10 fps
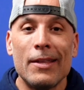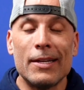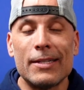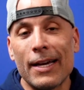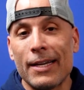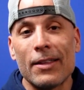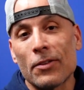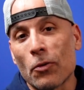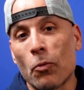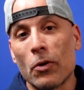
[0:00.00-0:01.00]
This idea
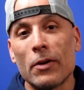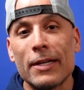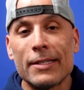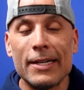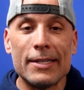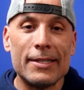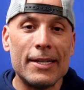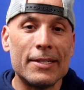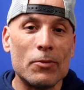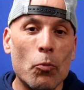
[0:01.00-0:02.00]
that the world is, is,
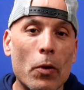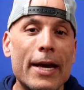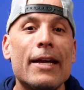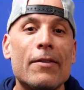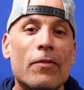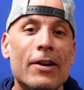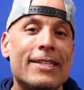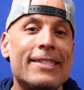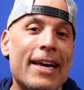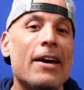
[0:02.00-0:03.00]
is waiting for
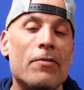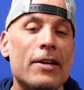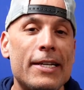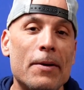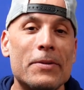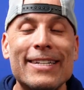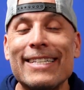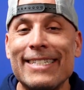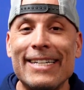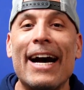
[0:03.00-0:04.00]
its day of redemption,
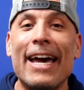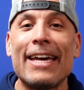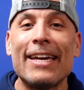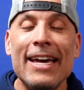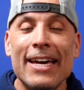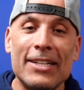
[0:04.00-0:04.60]
it's dying,